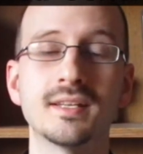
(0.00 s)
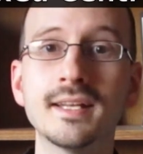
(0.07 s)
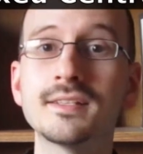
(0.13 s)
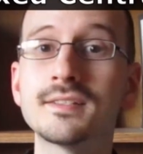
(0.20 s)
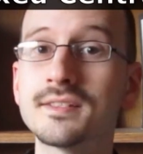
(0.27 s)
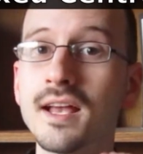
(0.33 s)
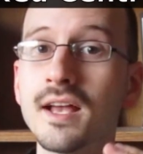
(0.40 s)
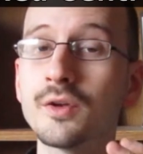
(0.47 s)

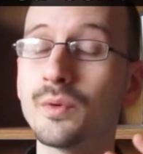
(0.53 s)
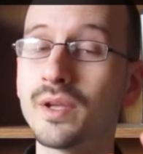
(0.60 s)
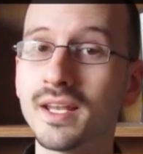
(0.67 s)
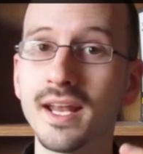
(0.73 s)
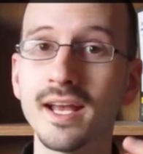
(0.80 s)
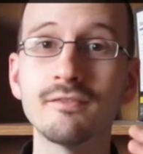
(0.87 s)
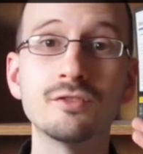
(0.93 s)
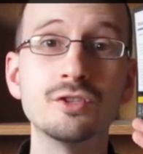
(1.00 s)
Instead, we
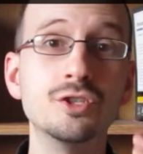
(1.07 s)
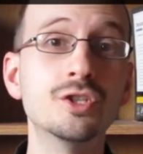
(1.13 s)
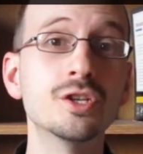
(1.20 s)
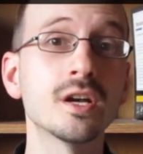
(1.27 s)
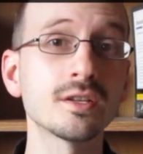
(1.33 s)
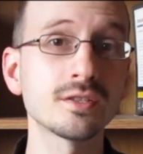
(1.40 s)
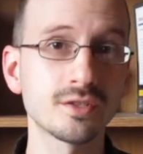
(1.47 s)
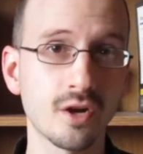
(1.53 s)
can have
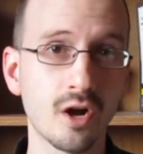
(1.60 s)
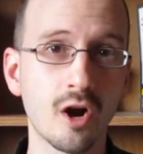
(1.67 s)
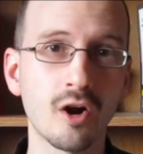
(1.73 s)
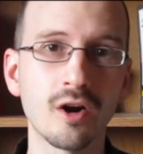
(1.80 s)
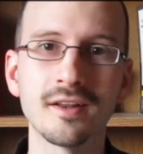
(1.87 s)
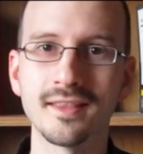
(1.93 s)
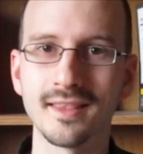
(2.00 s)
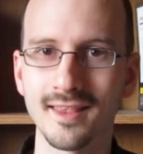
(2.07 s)
just
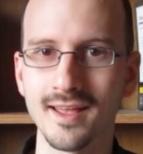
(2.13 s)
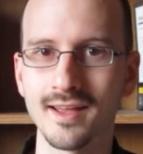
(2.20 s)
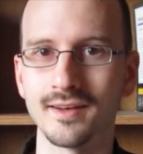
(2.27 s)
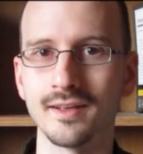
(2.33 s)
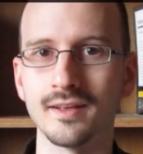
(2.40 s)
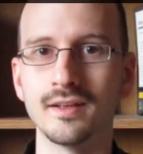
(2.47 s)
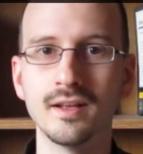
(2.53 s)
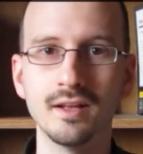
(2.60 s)
r and
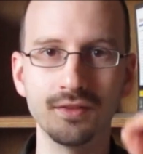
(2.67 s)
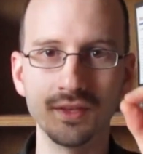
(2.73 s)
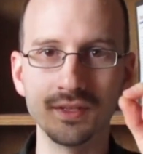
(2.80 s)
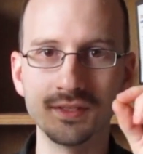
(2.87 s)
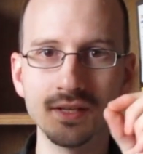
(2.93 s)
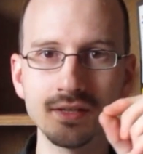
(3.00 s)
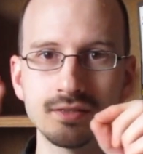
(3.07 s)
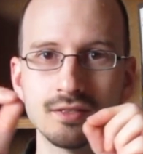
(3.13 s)
theta, the
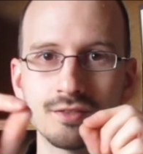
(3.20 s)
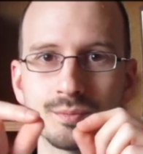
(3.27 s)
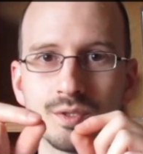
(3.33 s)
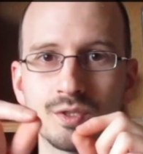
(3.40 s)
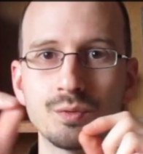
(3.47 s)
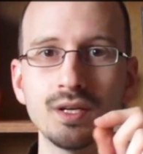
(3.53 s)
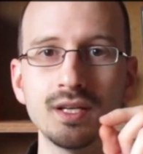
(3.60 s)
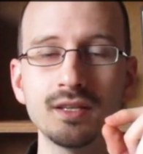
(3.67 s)
distance
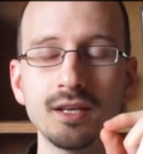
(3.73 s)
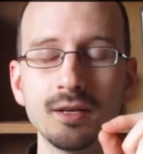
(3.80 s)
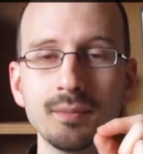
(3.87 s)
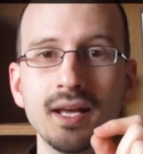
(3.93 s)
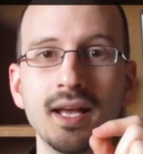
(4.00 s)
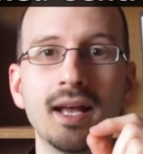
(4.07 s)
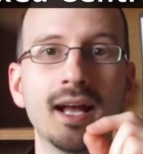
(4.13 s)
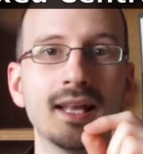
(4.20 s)
between
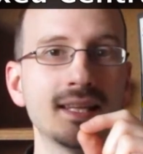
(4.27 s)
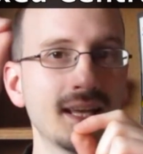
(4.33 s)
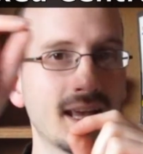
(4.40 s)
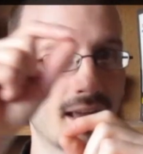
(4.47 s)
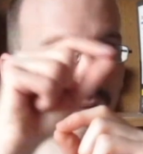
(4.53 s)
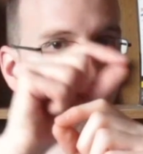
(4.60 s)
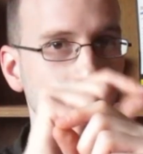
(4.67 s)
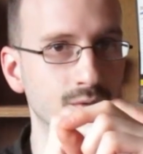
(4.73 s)
them and the
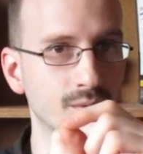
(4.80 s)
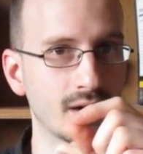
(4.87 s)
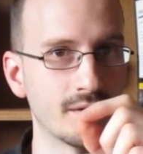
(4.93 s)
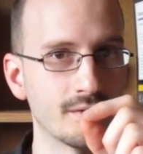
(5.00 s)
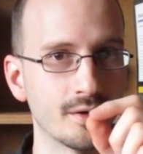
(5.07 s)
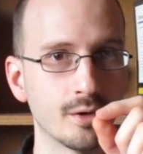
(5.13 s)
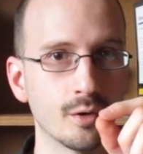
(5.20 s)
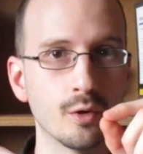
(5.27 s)
angle
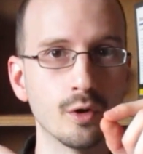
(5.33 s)
around their